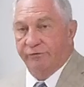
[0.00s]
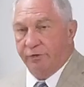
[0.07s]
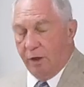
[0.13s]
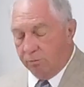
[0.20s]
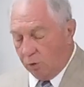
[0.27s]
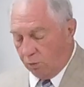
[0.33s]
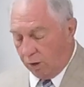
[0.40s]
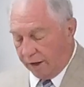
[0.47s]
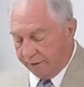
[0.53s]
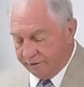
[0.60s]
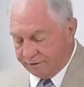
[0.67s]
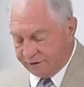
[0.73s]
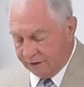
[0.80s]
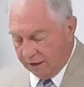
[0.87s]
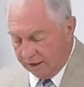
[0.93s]
troubled
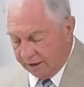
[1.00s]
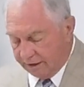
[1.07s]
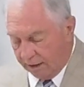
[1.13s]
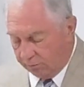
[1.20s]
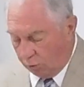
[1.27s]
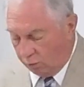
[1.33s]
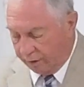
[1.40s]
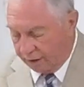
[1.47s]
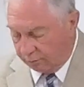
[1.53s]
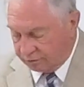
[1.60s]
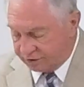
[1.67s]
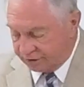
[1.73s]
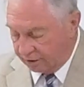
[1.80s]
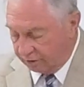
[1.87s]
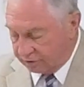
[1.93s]
waters. Number one, I
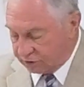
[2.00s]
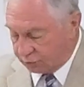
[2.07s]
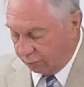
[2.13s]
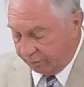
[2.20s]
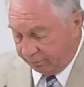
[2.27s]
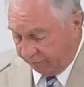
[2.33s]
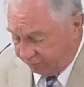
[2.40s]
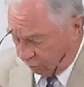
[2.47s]
want you to notice with me, if